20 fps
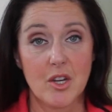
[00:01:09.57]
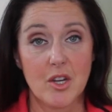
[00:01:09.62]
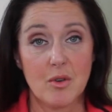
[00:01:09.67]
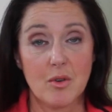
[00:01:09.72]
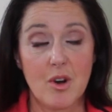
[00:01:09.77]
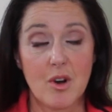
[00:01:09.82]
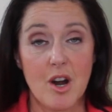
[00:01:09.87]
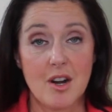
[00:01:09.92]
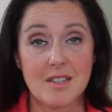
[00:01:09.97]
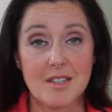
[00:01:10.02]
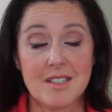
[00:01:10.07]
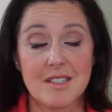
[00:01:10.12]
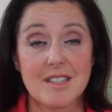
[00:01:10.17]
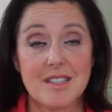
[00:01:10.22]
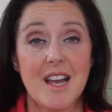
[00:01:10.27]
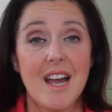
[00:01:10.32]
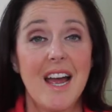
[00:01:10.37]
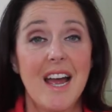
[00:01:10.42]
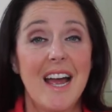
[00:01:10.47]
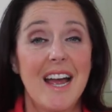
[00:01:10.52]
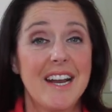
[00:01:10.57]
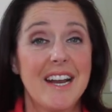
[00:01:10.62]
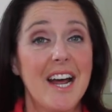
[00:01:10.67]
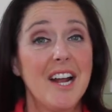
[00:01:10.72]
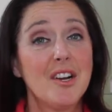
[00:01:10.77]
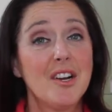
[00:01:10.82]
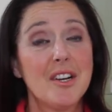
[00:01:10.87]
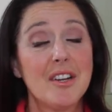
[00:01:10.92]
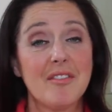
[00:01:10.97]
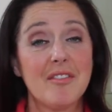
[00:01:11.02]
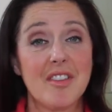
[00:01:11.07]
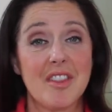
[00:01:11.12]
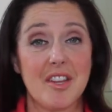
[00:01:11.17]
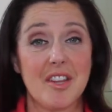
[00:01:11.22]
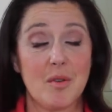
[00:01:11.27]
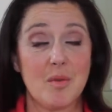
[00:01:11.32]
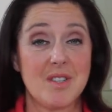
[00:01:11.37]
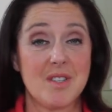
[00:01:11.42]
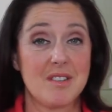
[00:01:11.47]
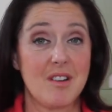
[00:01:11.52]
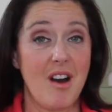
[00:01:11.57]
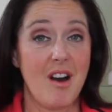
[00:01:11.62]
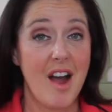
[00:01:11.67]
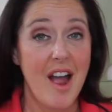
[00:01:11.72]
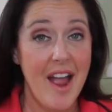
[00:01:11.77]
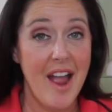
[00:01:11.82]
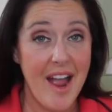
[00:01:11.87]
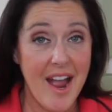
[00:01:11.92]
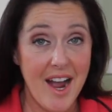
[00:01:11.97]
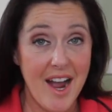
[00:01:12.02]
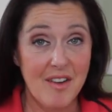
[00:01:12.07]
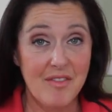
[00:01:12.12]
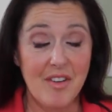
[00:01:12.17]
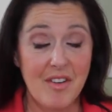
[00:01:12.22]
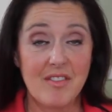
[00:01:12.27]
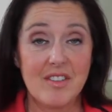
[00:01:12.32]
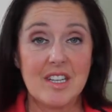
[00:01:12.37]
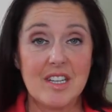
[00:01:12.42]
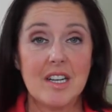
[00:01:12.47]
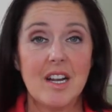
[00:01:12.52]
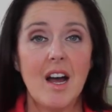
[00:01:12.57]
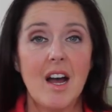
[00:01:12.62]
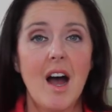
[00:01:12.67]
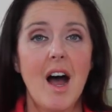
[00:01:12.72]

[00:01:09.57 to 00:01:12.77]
Kew Gardens, and I don't even think we saw half of it.